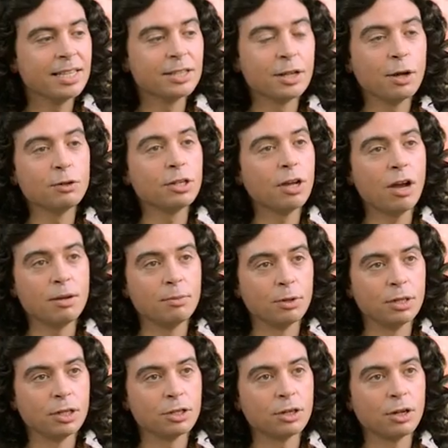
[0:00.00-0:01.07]
there's no time
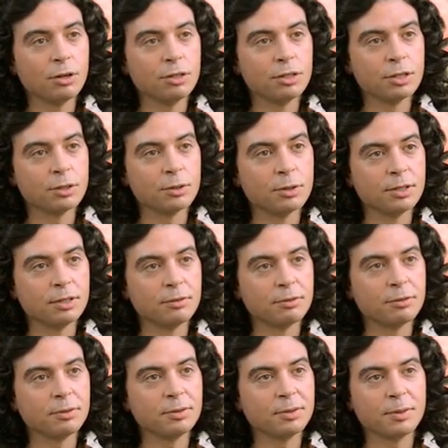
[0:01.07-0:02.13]
on this show to sort of
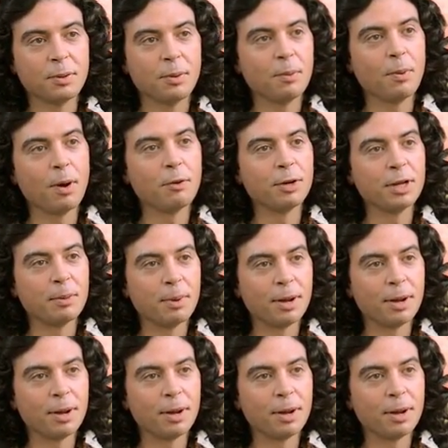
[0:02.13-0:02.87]
worry